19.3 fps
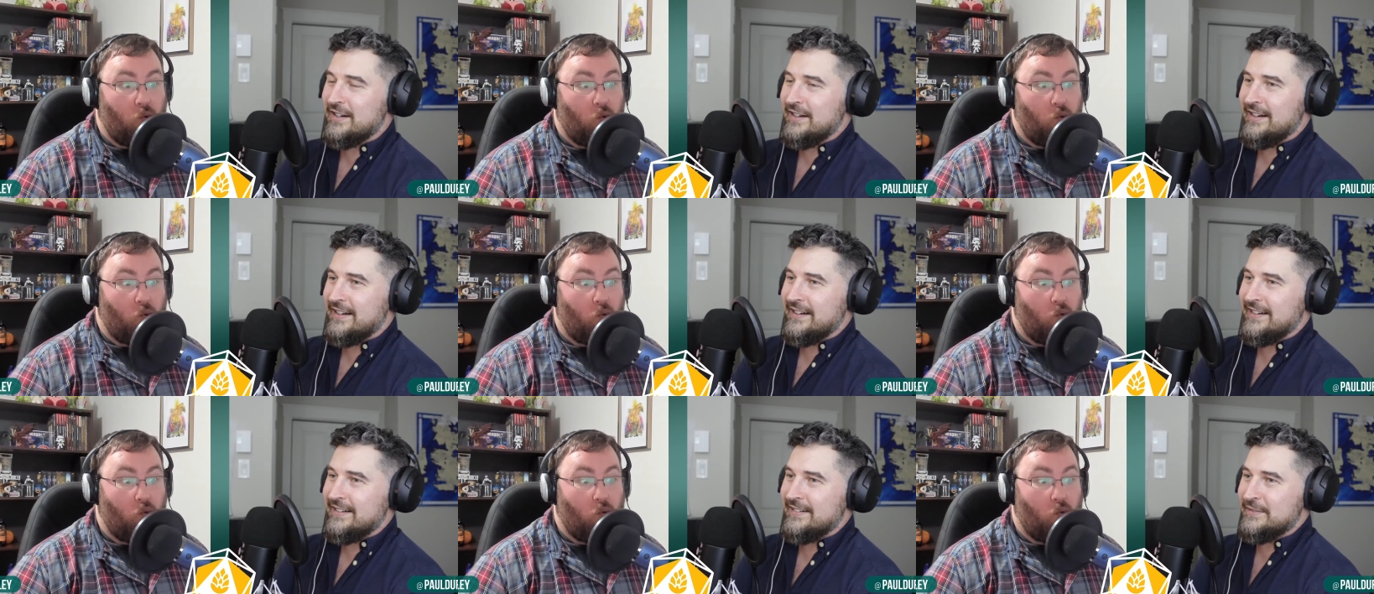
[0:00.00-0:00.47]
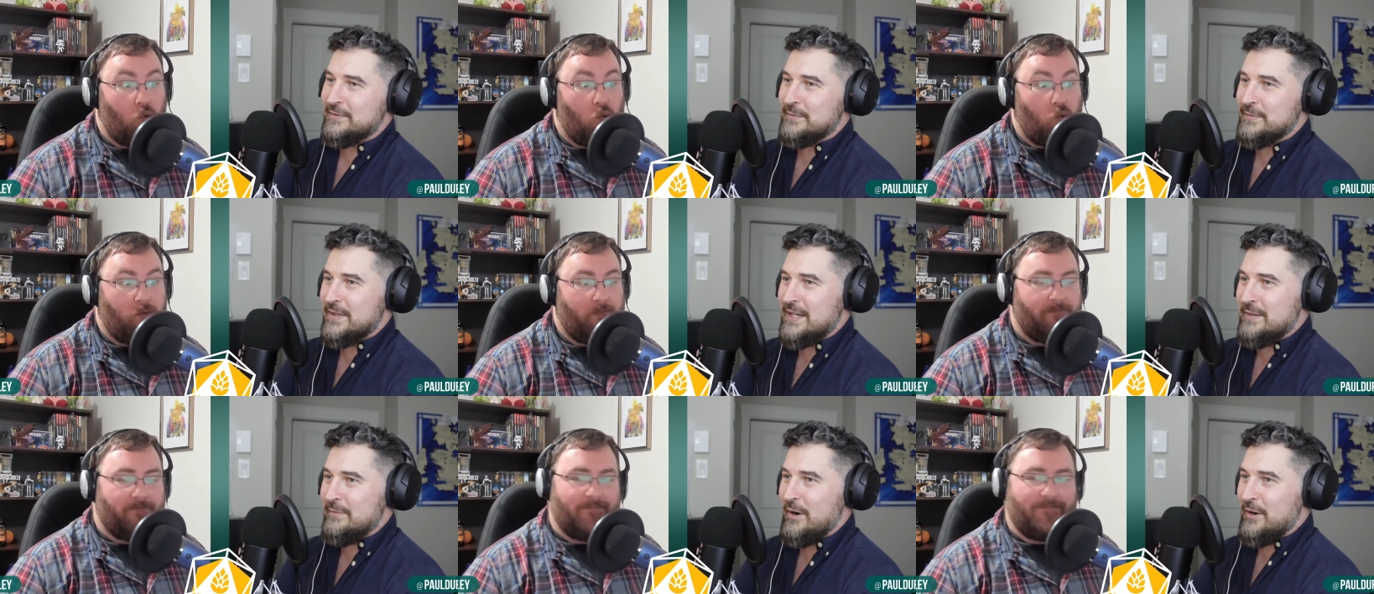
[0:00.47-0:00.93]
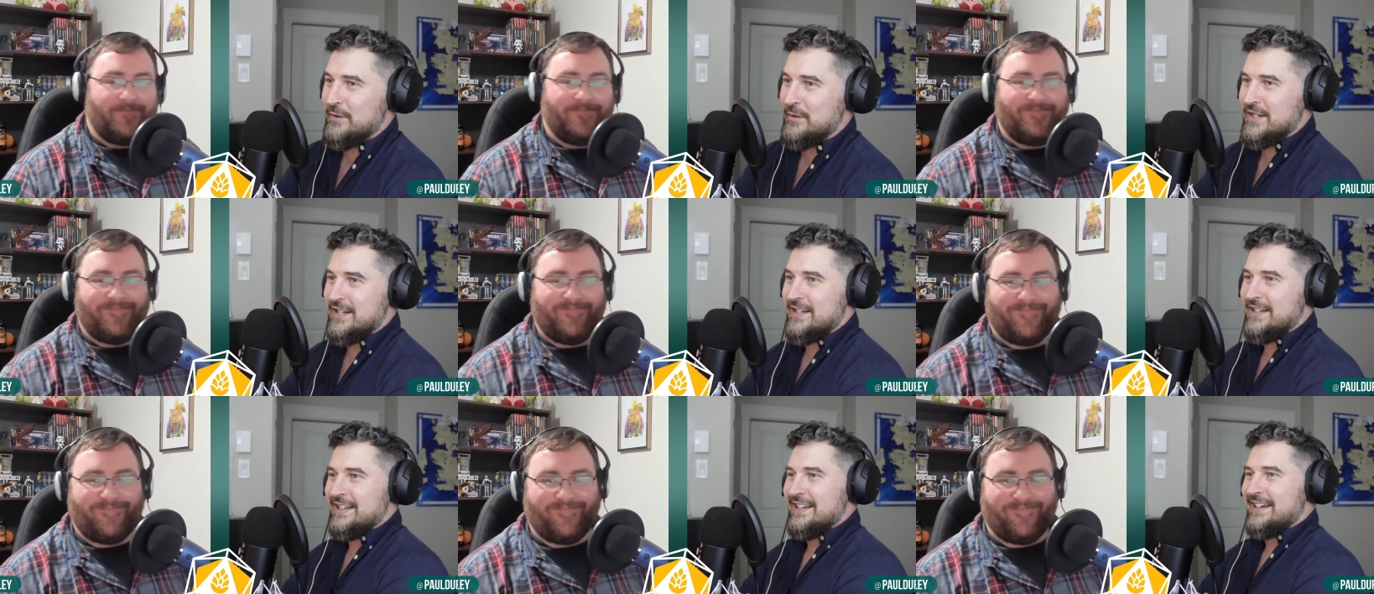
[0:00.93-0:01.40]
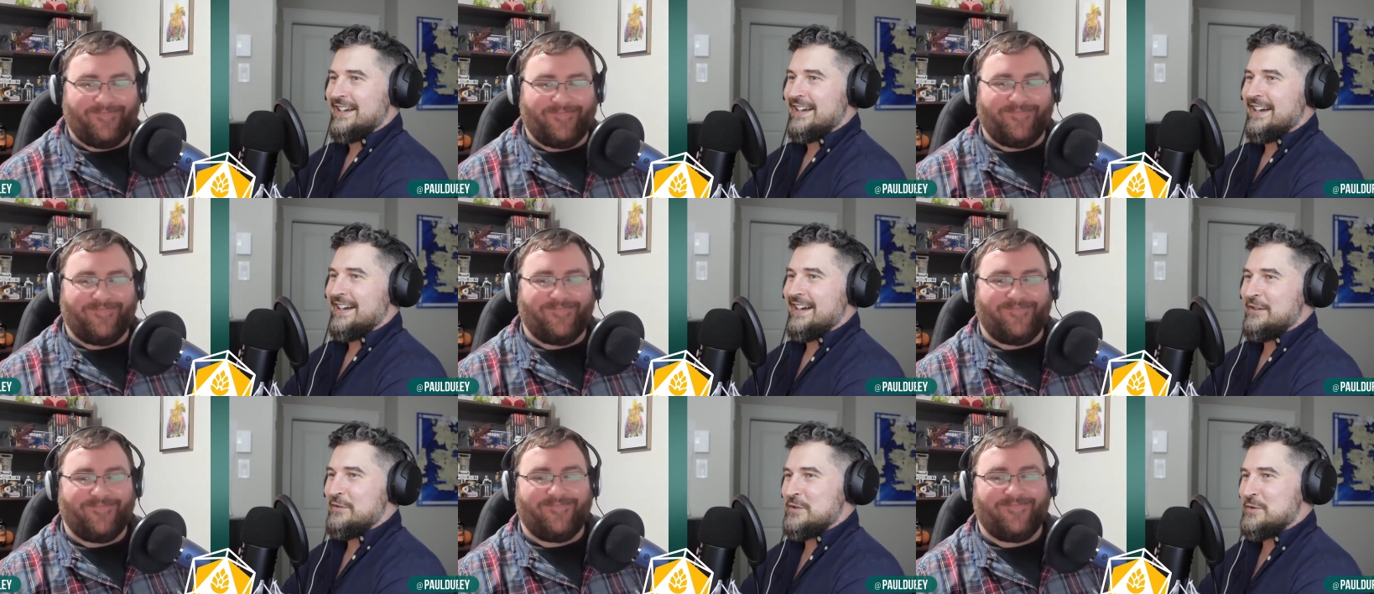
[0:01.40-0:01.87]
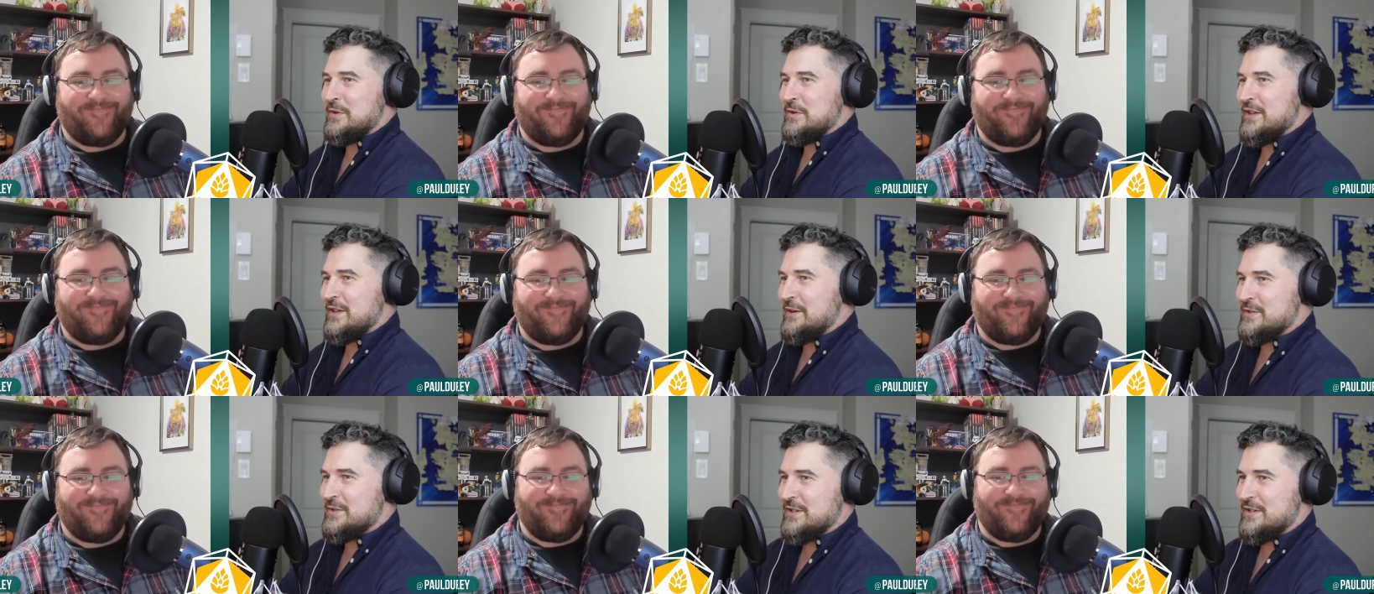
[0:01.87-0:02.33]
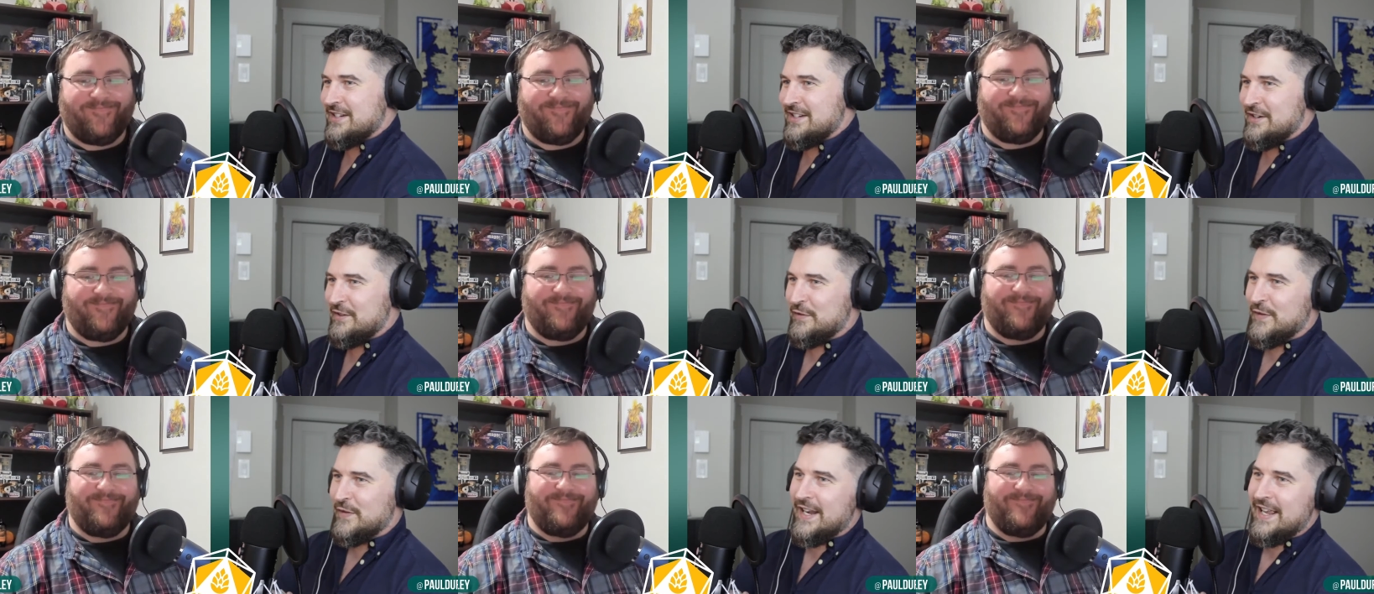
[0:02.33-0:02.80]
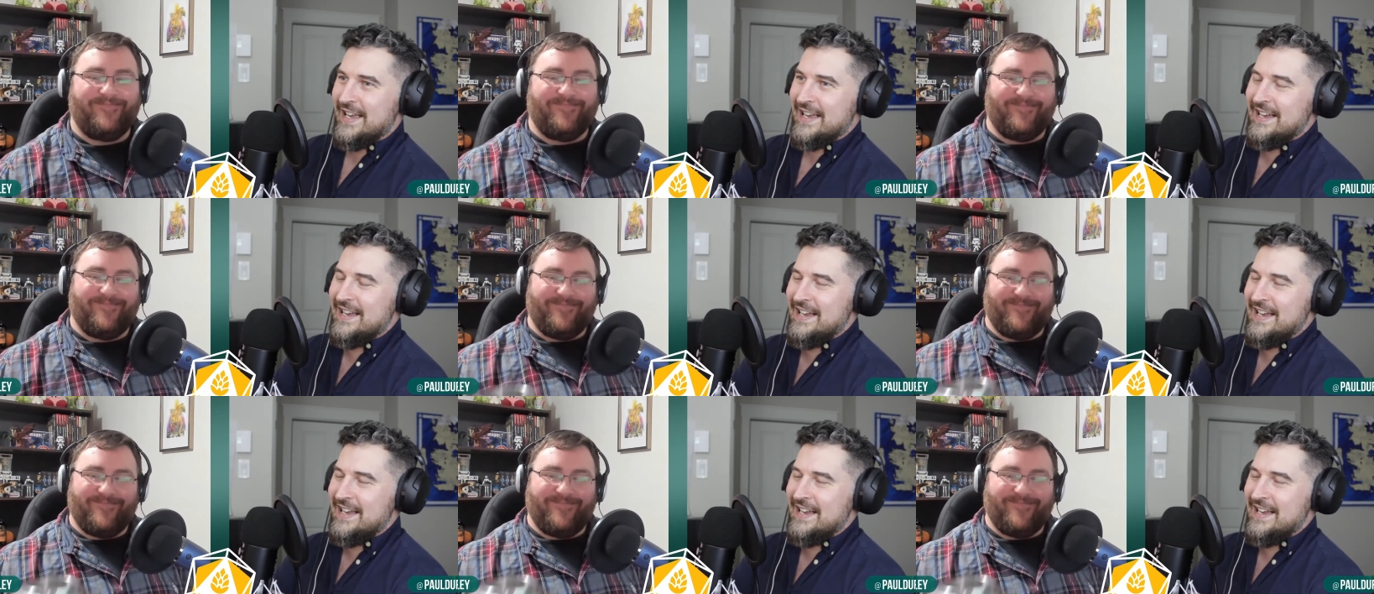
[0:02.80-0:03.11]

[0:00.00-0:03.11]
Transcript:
Speaker 1: emote, which we thought was a fitting